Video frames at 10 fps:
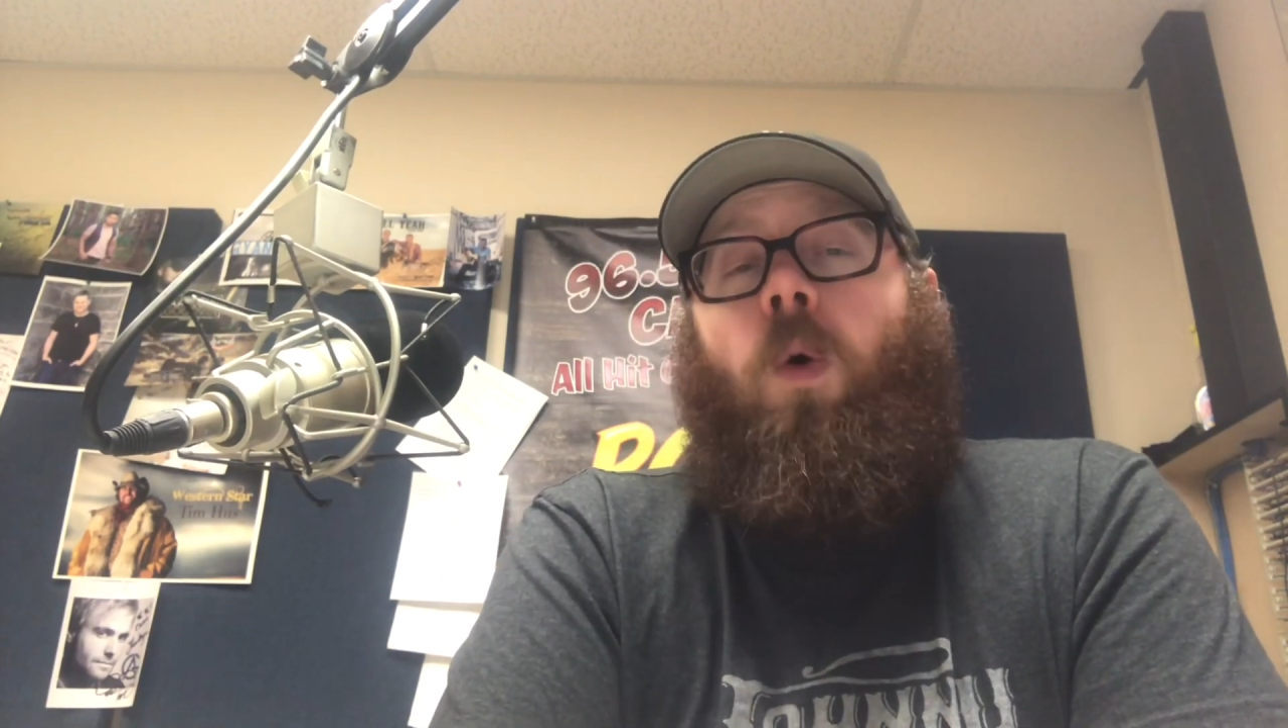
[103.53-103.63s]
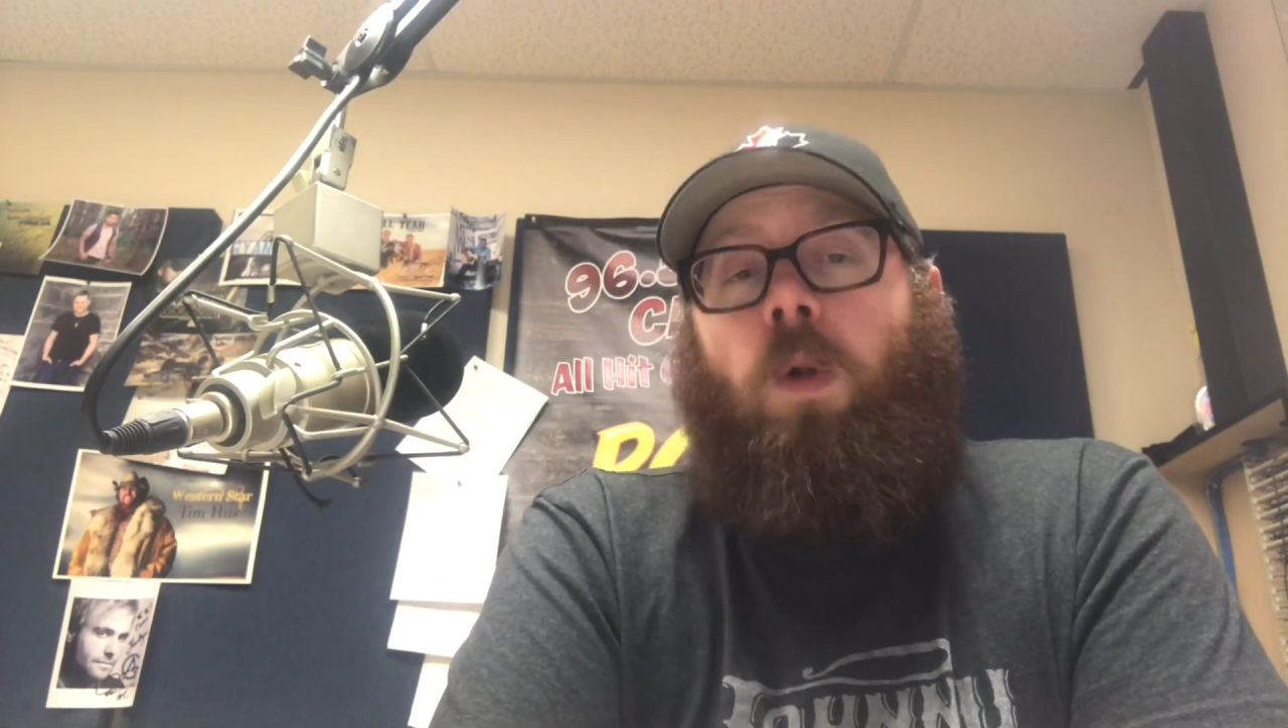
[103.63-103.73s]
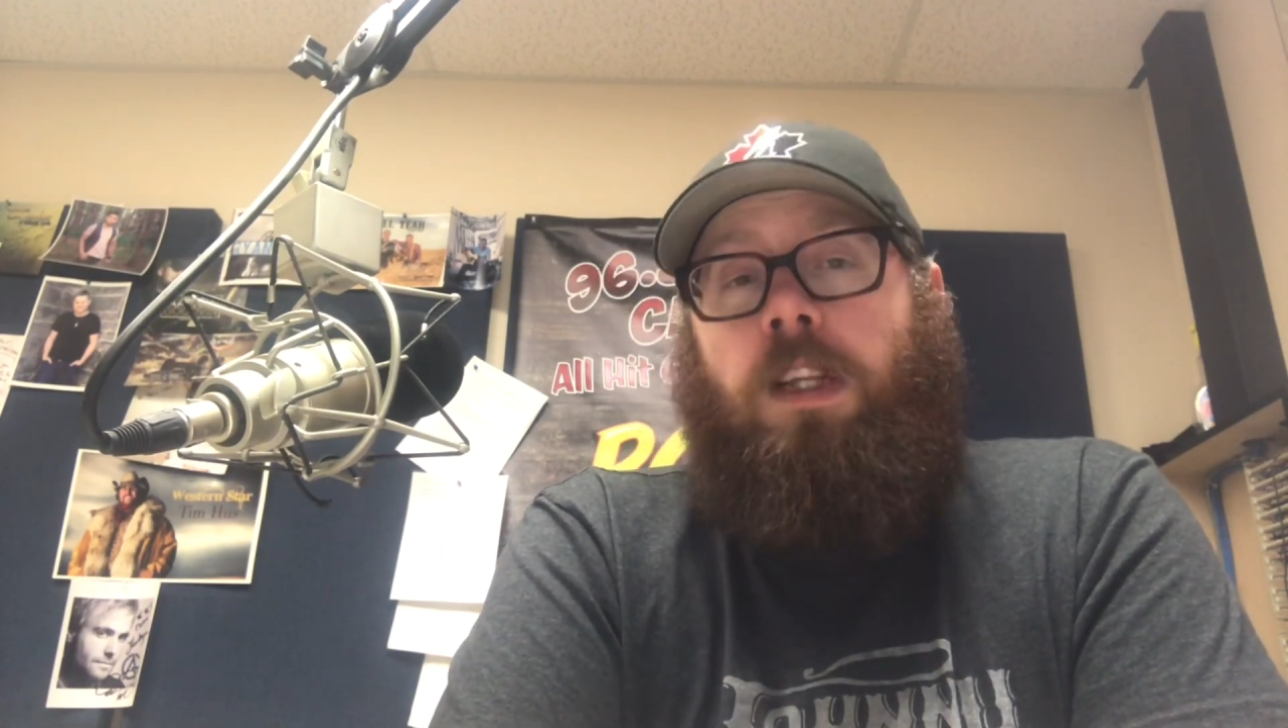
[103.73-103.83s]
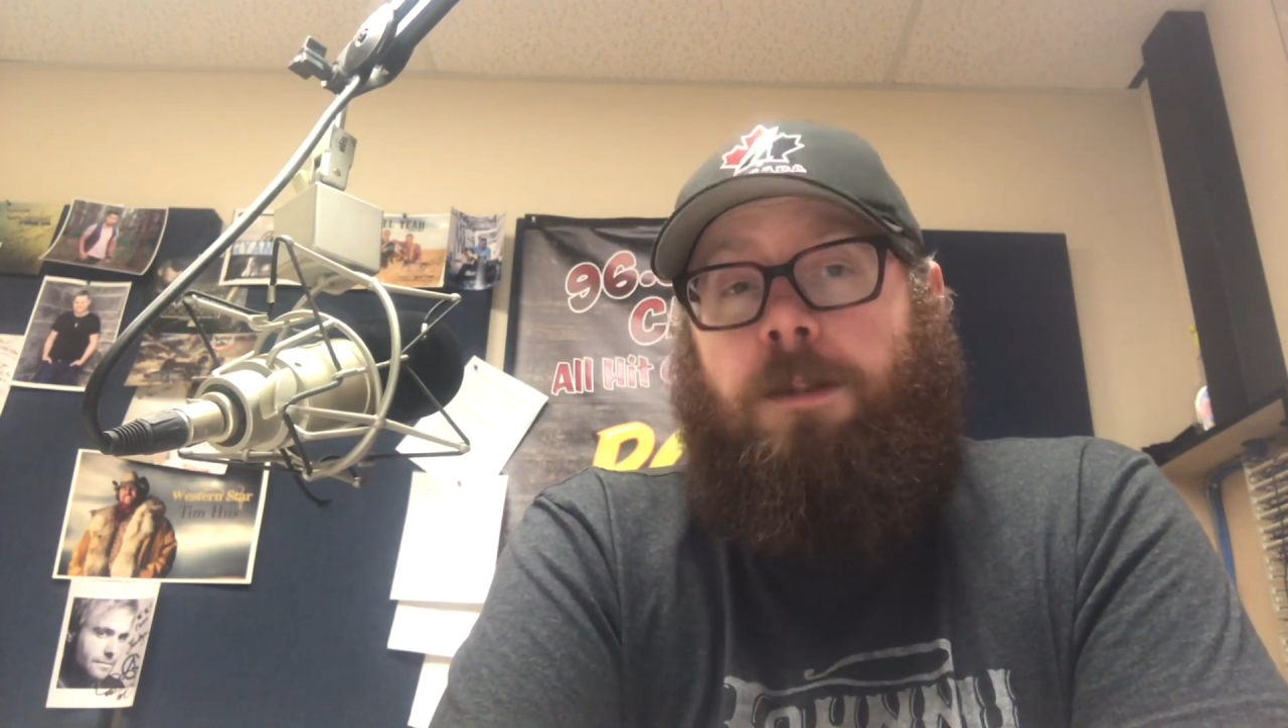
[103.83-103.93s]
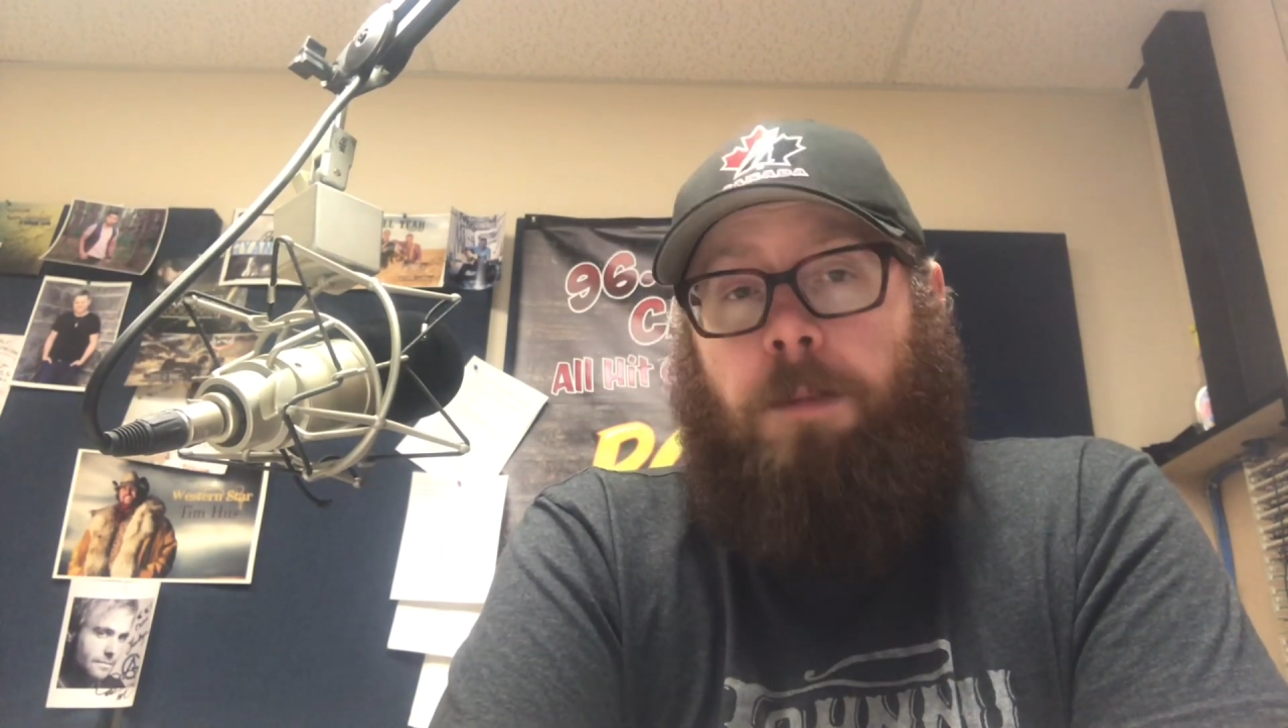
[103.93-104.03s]

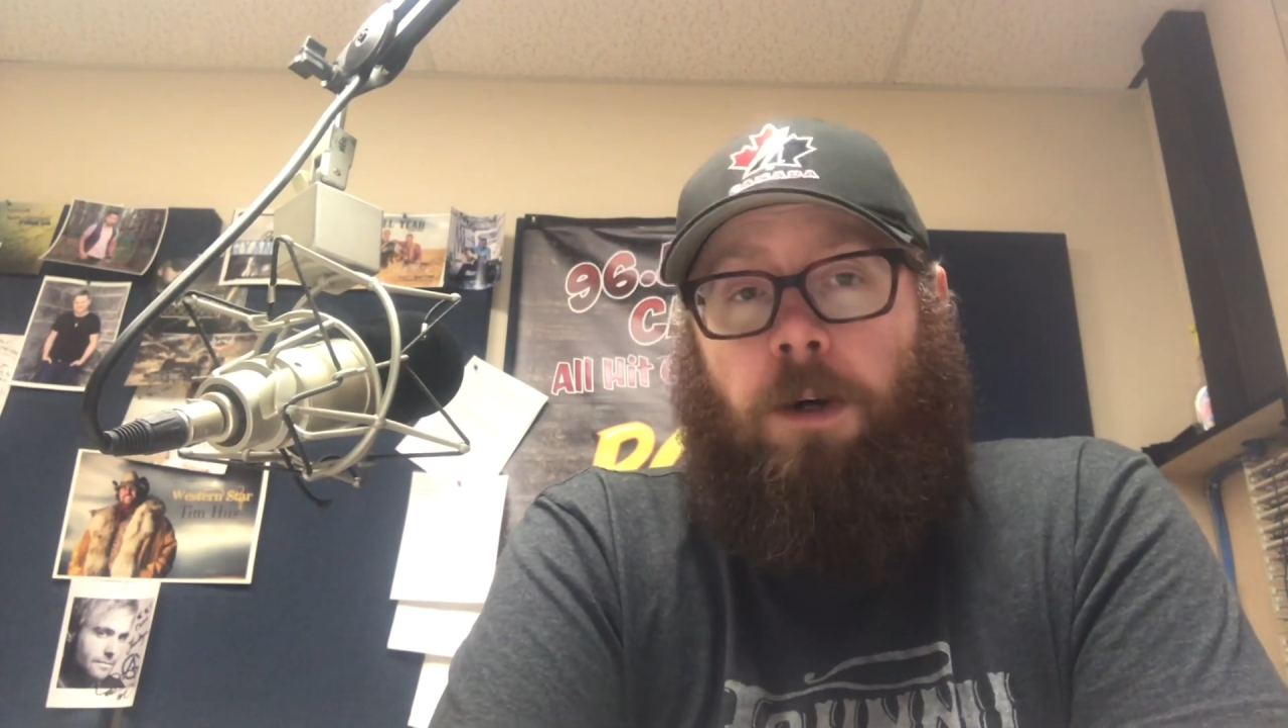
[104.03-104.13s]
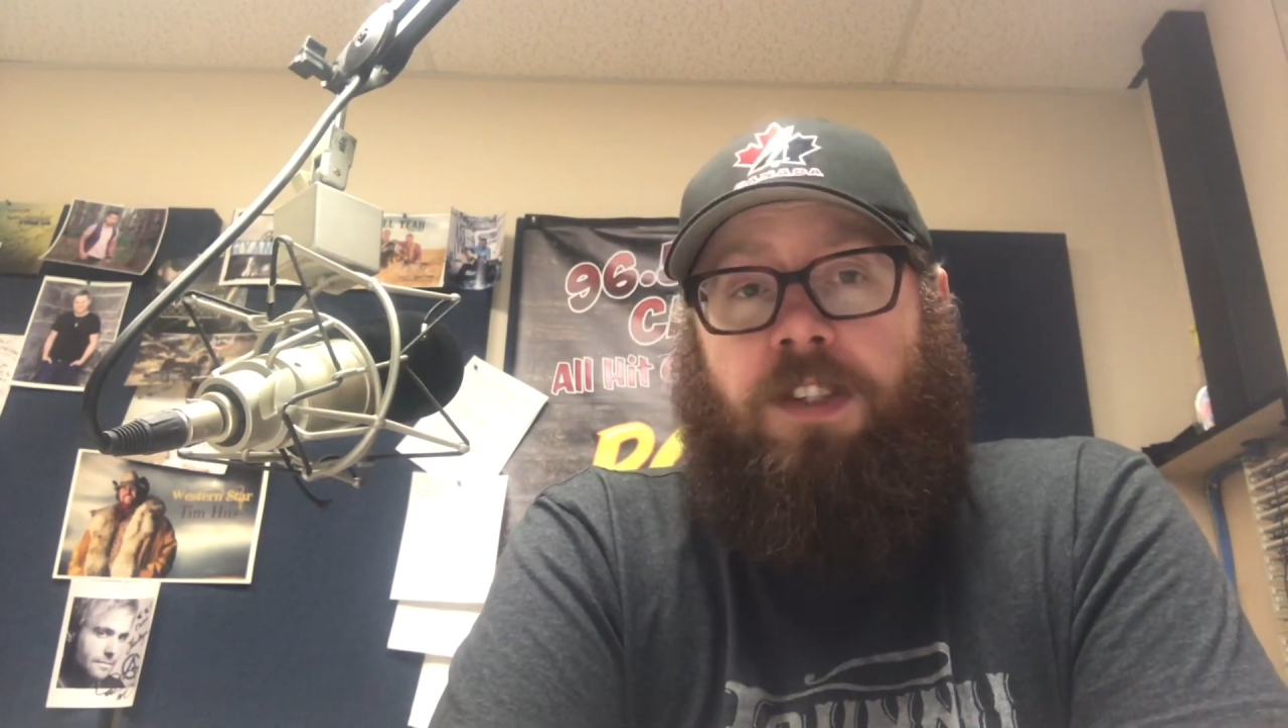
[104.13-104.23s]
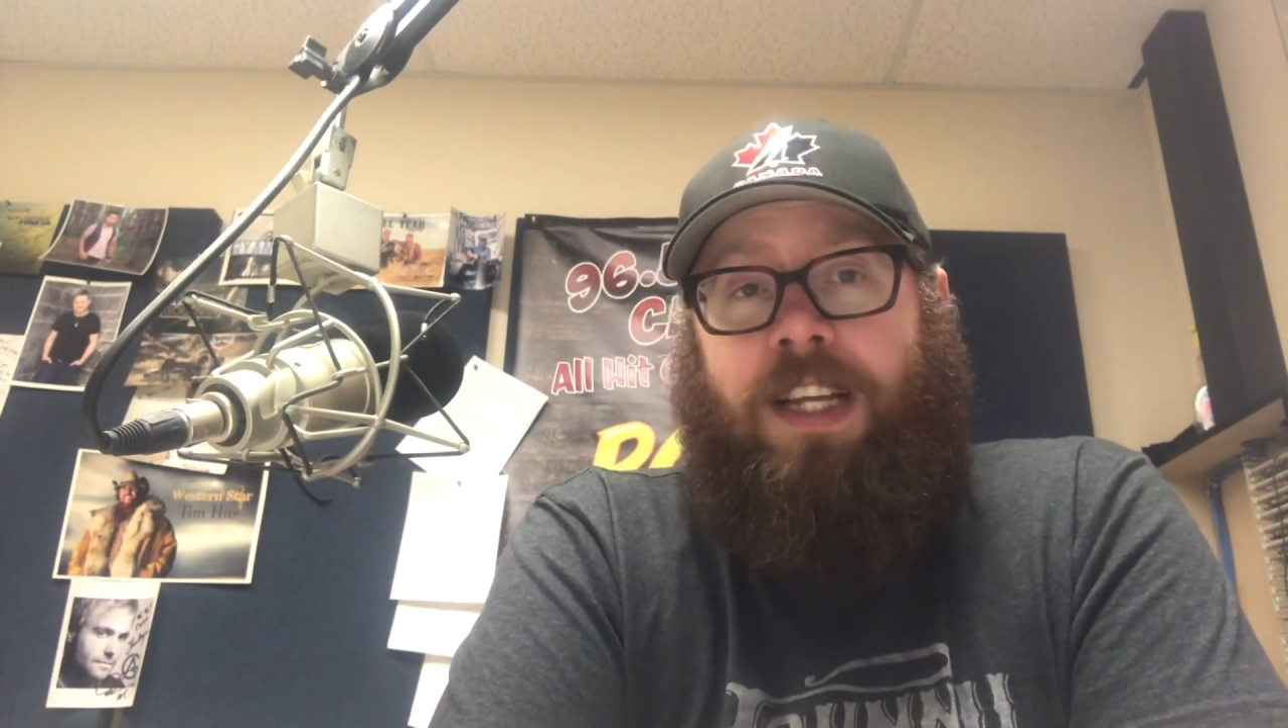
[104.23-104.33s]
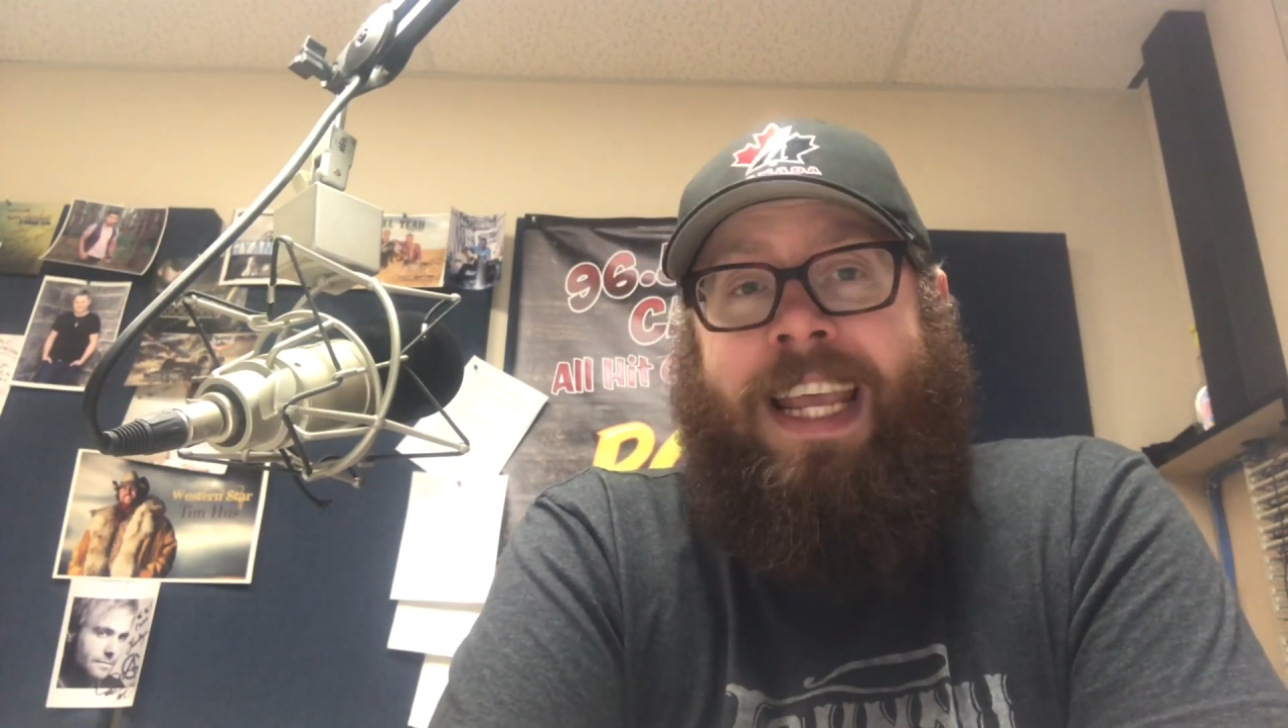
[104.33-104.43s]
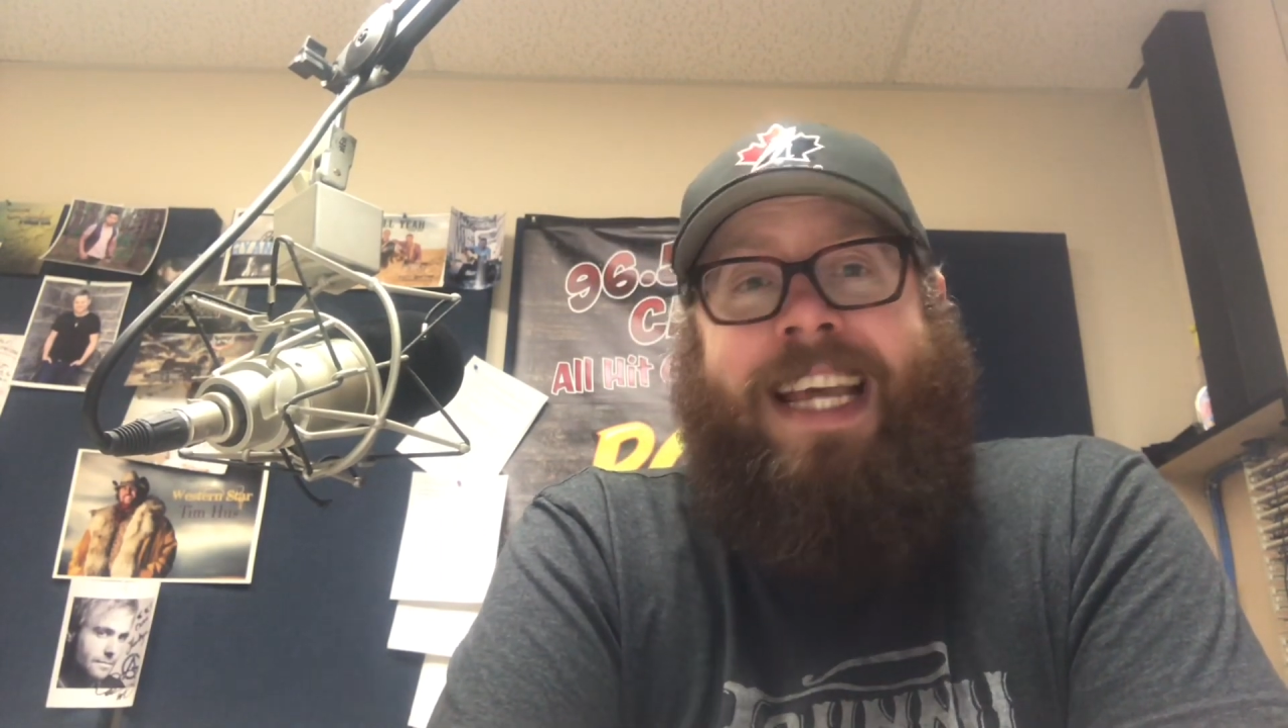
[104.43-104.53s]
oldest
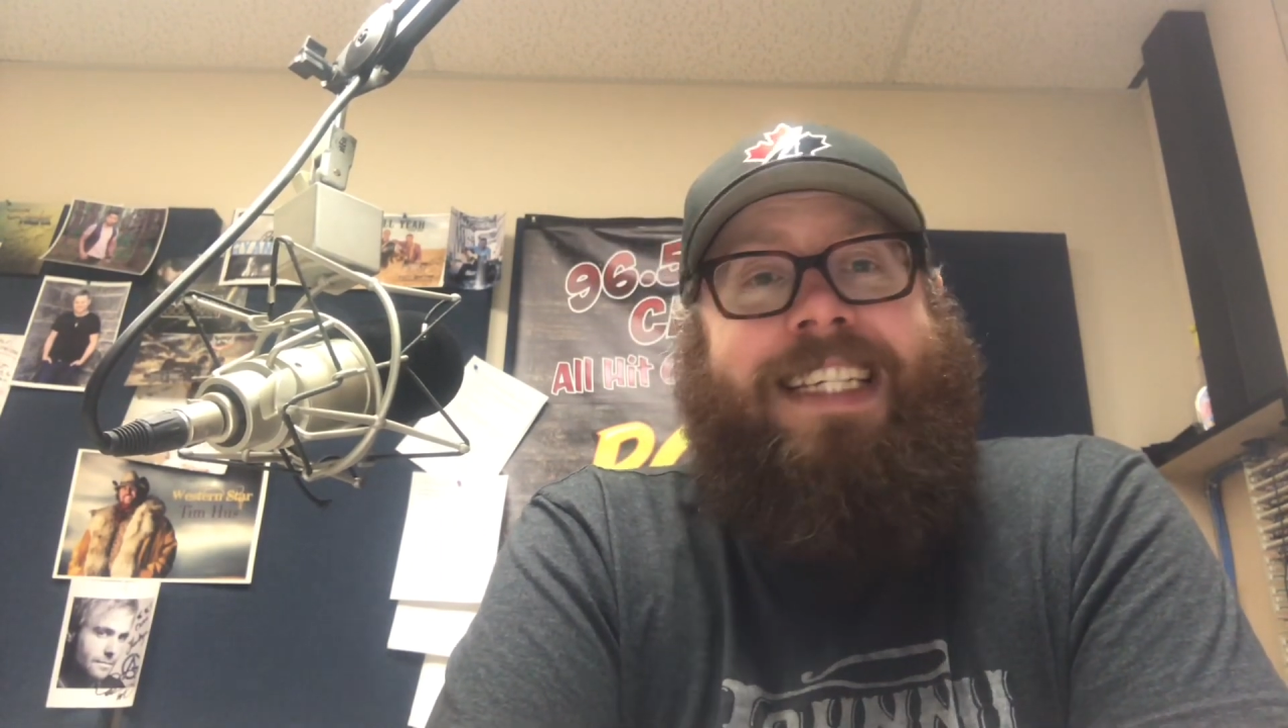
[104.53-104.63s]
person